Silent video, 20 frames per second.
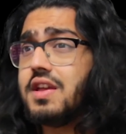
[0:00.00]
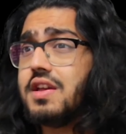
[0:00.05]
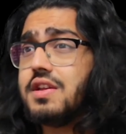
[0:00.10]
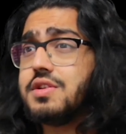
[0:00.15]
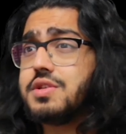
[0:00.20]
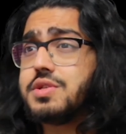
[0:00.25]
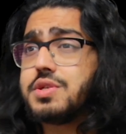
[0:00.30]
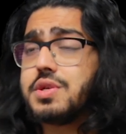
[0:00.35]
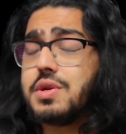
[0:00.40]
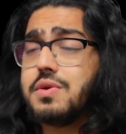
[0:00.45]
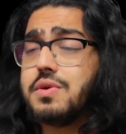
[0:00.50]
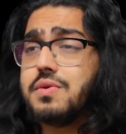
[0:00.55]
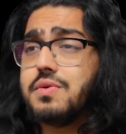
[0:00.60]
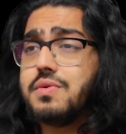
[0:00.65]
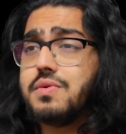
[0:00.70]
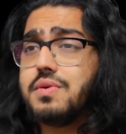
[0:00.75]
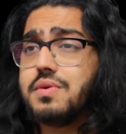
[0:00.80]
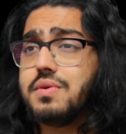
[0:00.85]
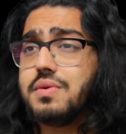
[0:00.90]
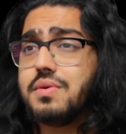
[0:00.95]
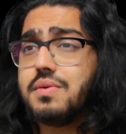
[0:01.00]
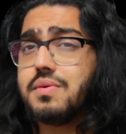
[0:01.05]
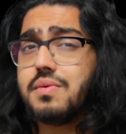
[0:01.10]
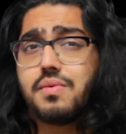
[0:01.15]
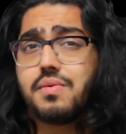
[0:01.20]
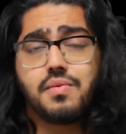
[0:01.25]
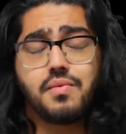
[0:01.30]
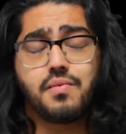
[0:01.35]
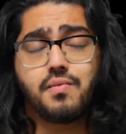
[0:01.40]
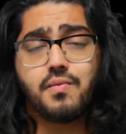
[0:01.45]
So
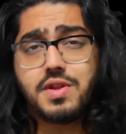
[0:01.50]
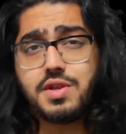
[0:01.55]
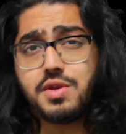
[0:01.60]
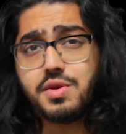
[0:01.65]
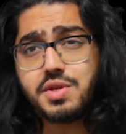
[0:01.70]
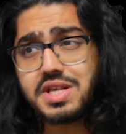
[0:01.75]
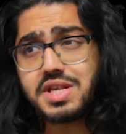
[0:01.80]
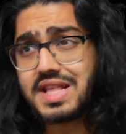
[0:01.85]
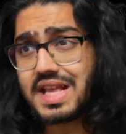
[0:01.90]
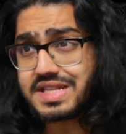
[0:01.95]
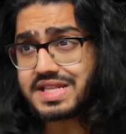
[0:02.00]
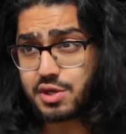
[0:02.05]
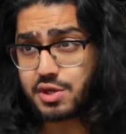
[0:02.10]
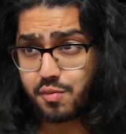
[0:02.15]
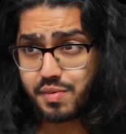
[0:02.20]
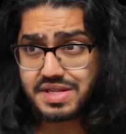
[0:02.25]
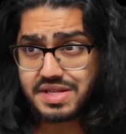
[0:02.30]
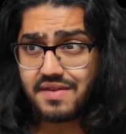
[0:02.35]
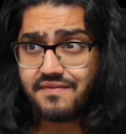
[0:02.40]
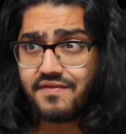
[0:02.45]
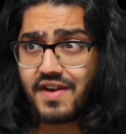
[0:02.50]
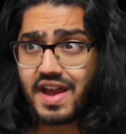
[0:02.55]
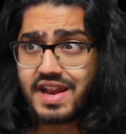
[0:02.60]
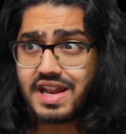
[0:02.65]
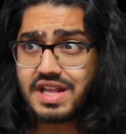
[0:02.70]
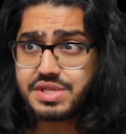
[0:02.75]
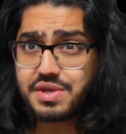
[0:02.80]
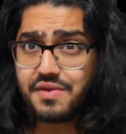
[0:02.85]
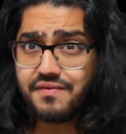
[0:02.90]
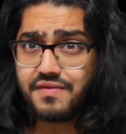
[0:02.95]
when you see that 0%
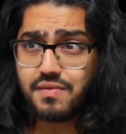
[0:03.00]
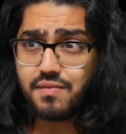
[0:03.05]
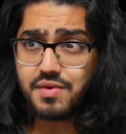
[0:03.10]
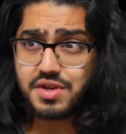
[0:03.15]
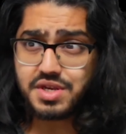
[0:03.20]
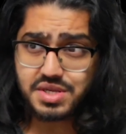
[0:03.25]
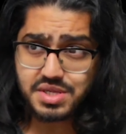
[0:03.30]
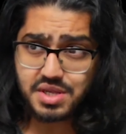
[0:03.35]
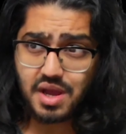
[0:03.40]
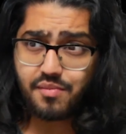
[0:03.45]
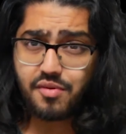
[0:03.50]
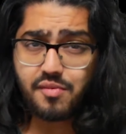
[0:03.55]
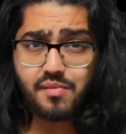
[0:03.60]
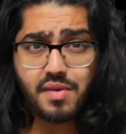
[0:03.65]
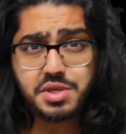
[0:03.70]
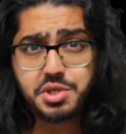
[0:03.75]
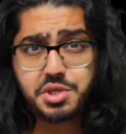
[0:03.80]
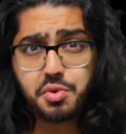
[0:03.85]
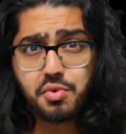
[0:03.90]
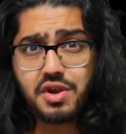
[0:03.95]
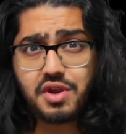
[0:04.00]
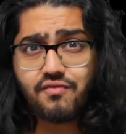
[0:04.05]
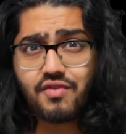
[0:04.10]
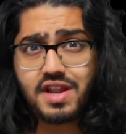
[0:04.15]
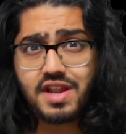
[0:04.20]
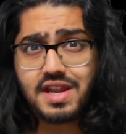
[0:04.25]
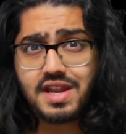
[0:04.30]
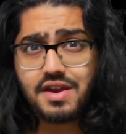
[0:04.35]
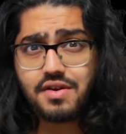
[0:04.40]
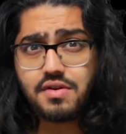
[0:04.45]
finance offer, which is up on my screen
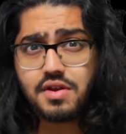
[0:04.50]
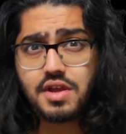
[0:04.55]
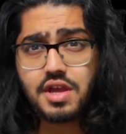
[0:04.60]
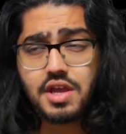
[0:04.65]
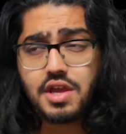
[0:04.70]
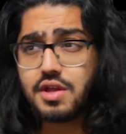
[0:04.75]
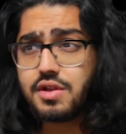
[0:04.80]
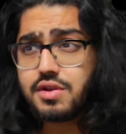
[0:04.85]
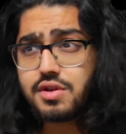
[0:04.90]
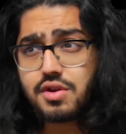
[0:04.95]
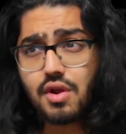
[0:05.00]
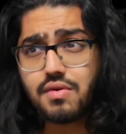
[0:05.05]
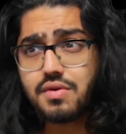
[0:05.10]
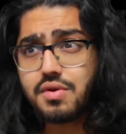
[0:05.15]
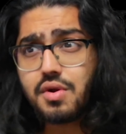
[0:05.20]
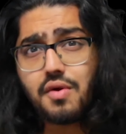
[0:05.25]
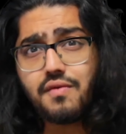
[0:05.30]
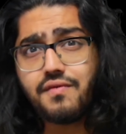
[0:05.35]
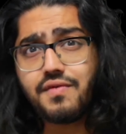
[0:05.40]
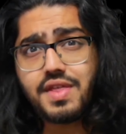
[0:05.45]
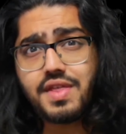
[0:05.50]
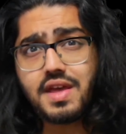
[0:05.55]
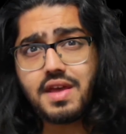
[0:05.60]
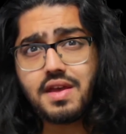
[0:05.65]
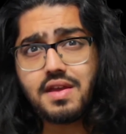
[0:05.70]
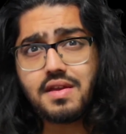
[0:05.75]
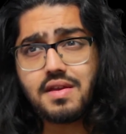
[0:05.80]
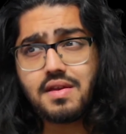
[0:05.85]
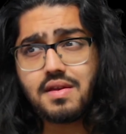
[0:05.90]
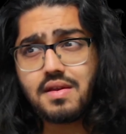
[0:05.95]
right now, don't go for that.